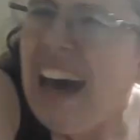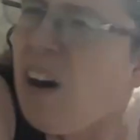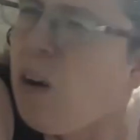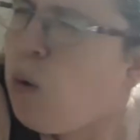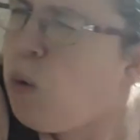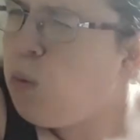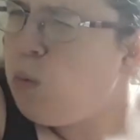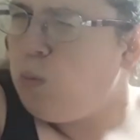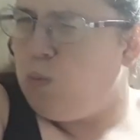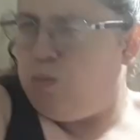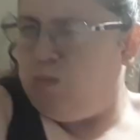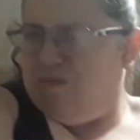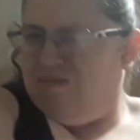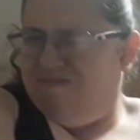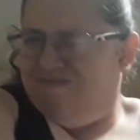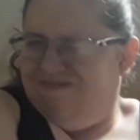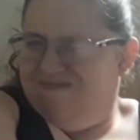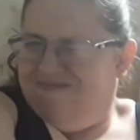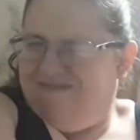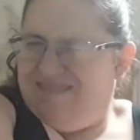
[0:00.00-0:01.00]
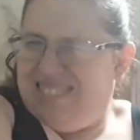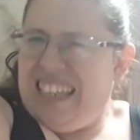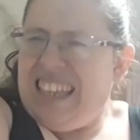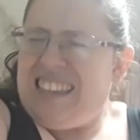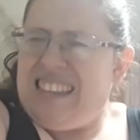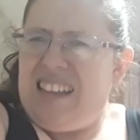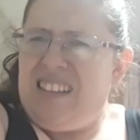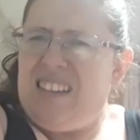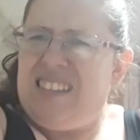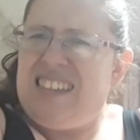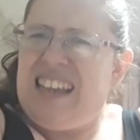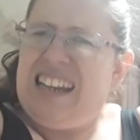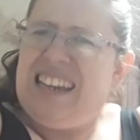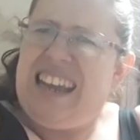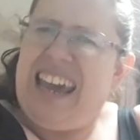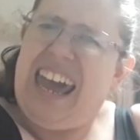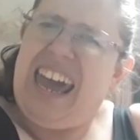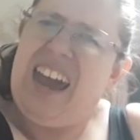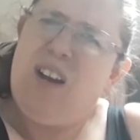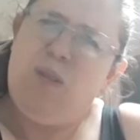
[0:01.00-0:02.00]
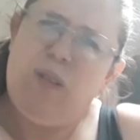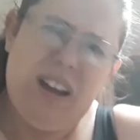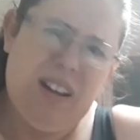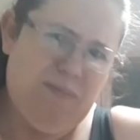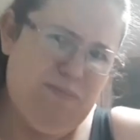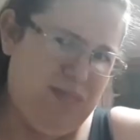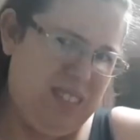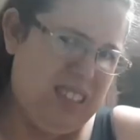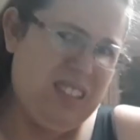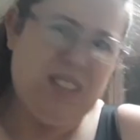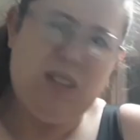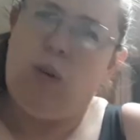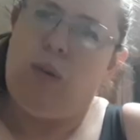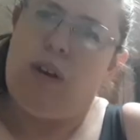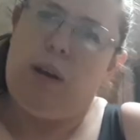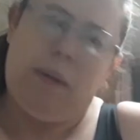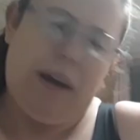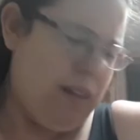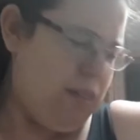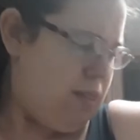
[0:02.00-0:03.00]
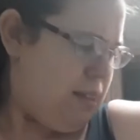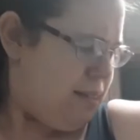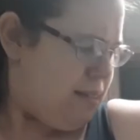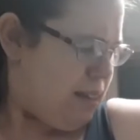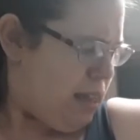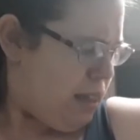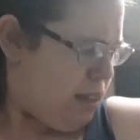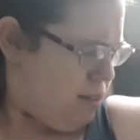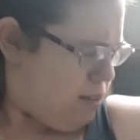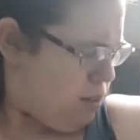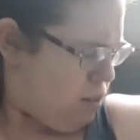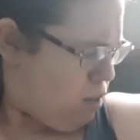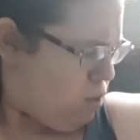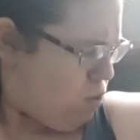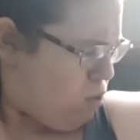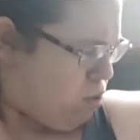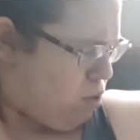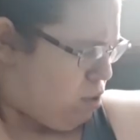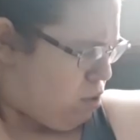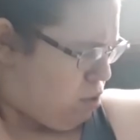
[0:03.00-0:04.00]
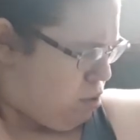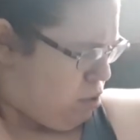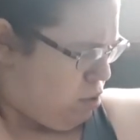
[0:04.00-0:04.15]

Ooh, this is a tender area. Sorry about this taking so long.